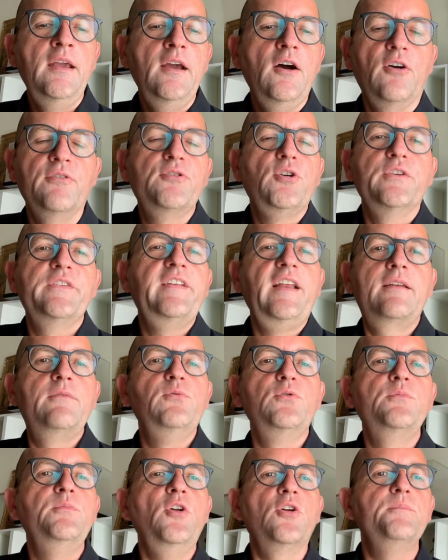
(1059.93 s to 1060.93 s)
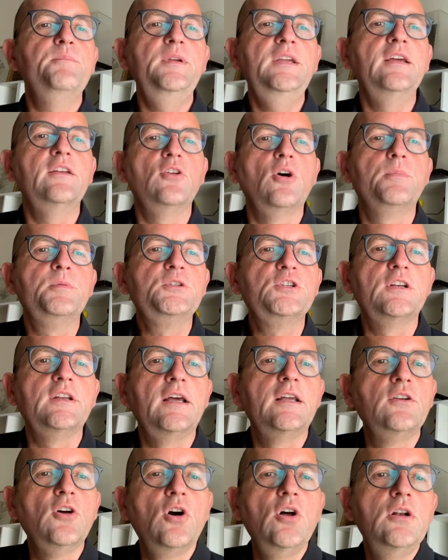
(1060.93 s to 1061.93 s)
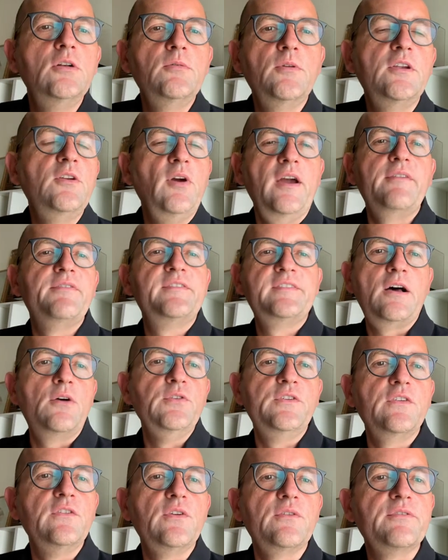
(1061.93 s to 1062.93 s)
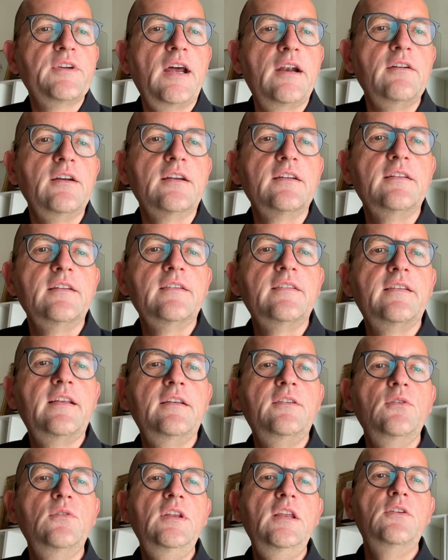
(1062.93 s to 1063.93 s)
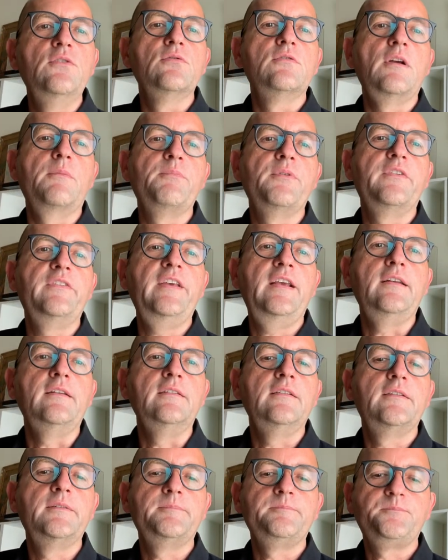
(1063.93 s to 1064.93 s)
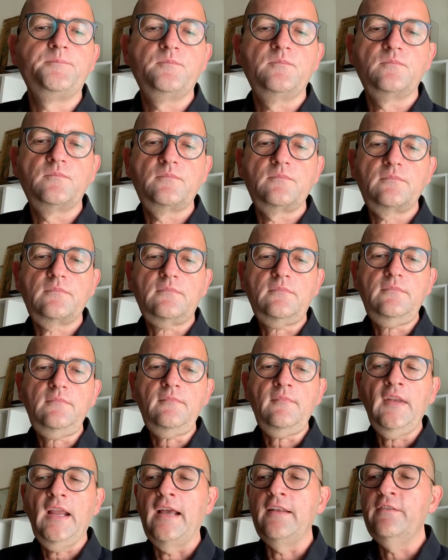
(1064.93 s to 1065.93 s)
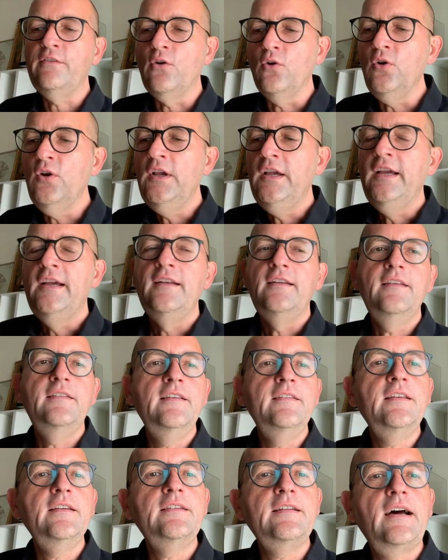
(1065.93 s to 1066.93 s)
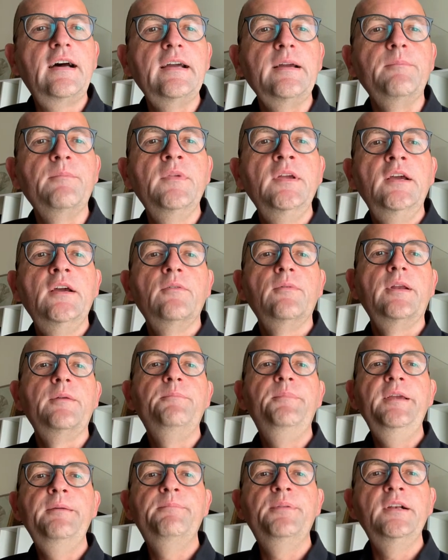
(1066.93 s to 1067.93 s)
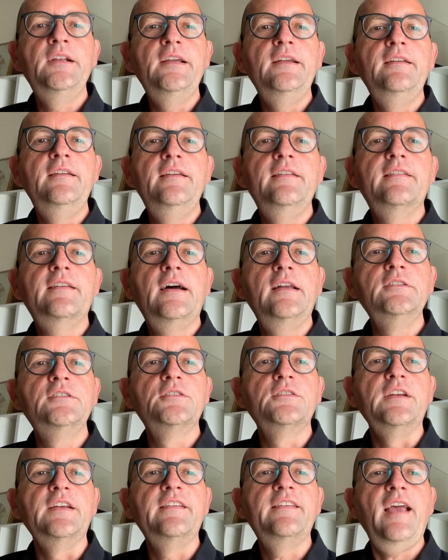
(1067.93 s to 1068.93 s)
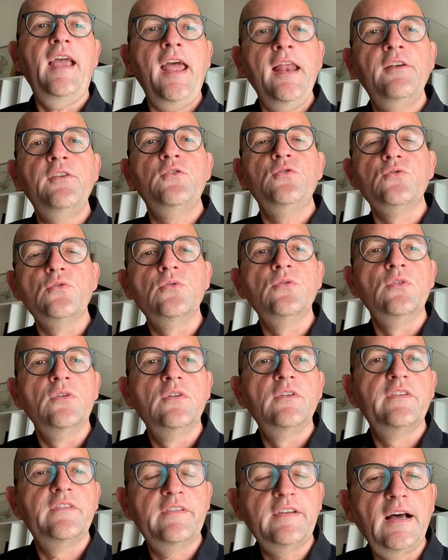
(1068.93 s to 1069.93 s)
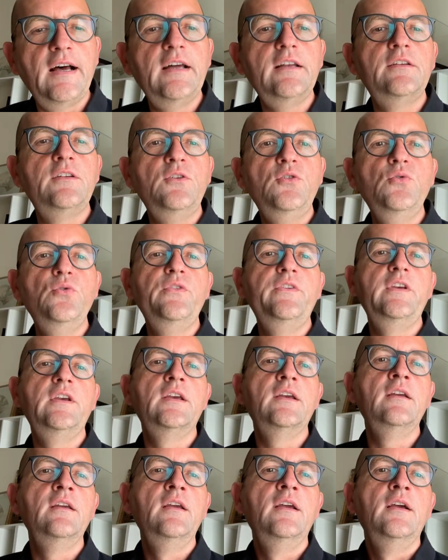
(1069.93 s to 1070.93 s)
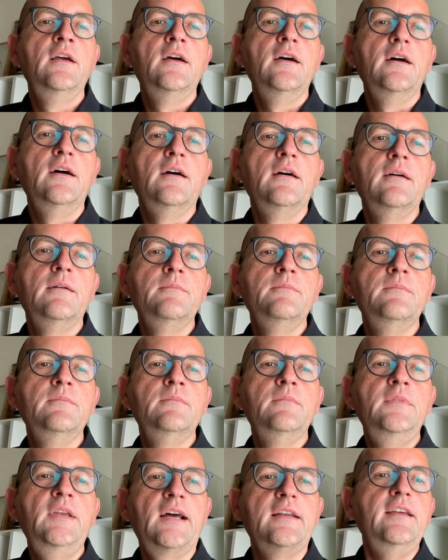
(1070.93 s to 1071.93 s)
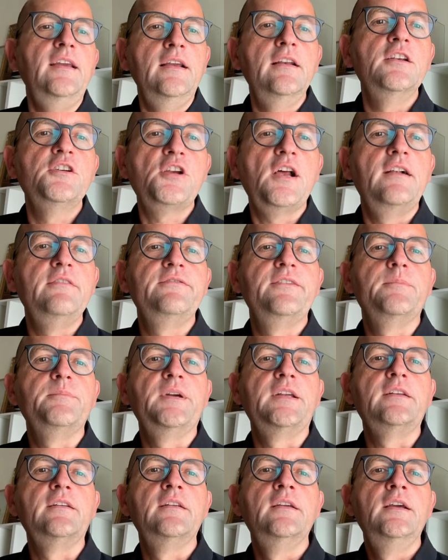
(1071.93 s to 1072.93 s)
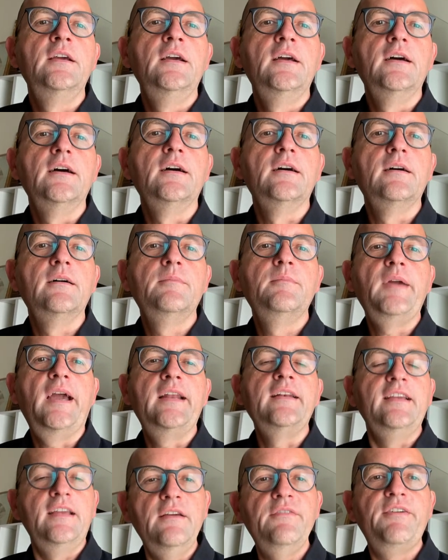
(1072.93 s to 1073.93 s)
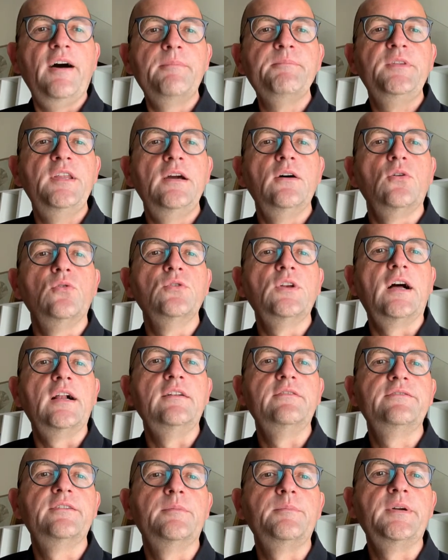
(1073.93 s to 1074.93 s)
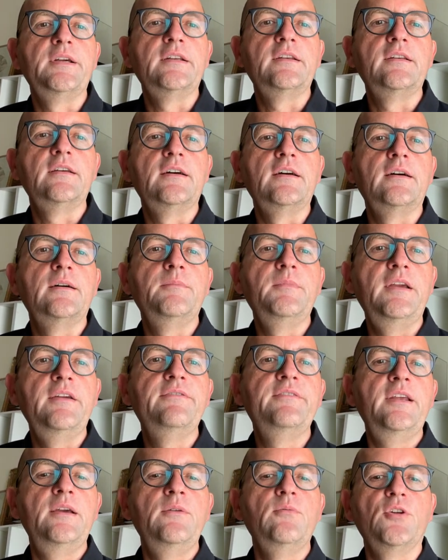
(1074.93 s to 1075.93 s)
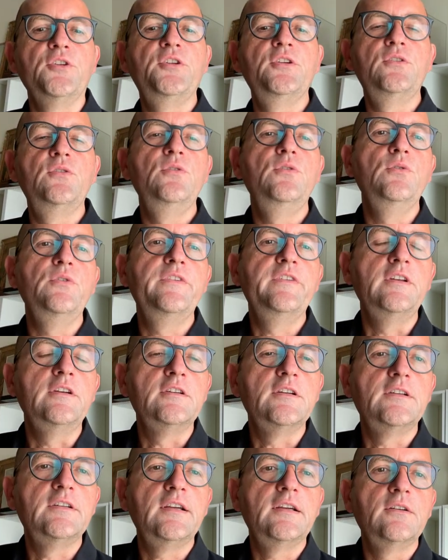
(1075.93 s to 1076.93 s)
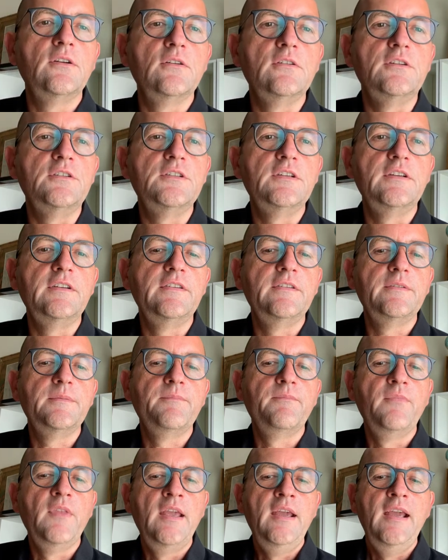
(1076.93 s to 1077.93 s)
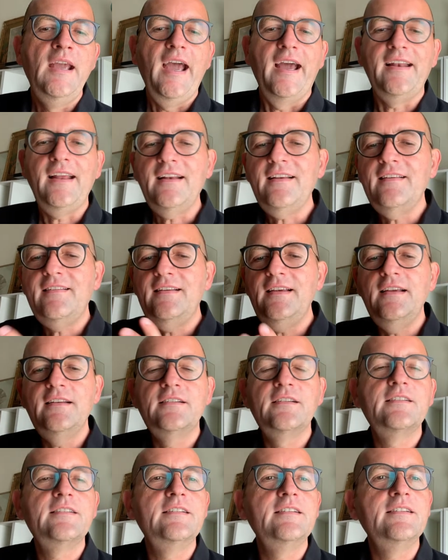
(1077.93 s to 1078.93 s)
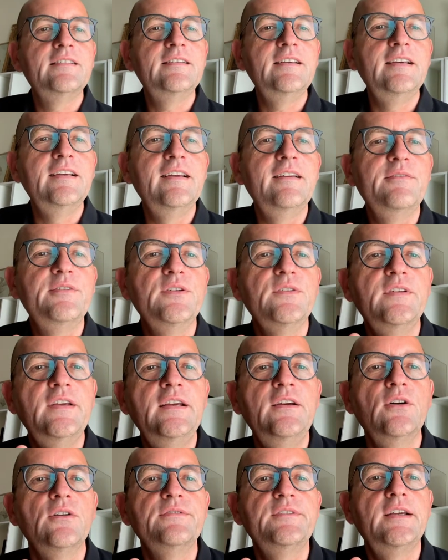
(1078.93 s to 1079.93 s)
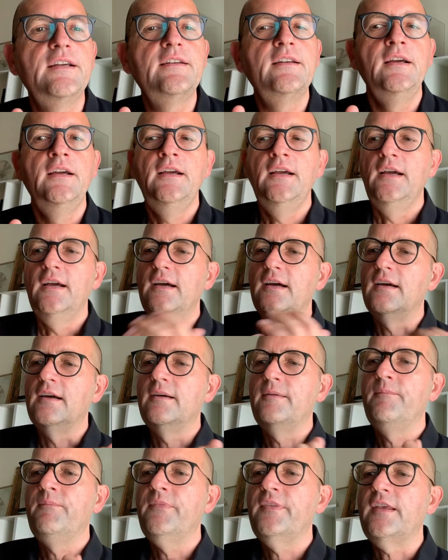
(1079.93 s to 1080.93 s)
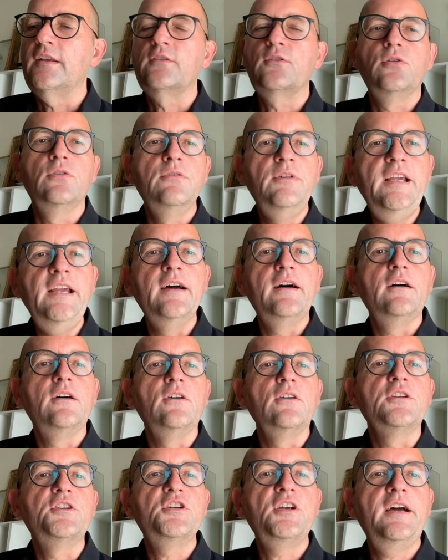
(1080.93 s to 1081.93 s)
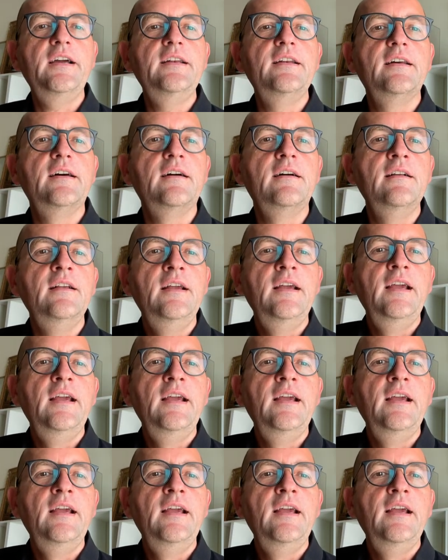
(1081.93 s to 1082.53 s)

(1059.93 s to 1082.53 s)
of course, that would not be an option at all. You have thousands of characters that you need to represent. And so this is a time when people in these countries had to start using the English alphabet and give up their own alphabet if they wanted to use digital technologies. And that is the interesting thing if you think of that, that Korea or China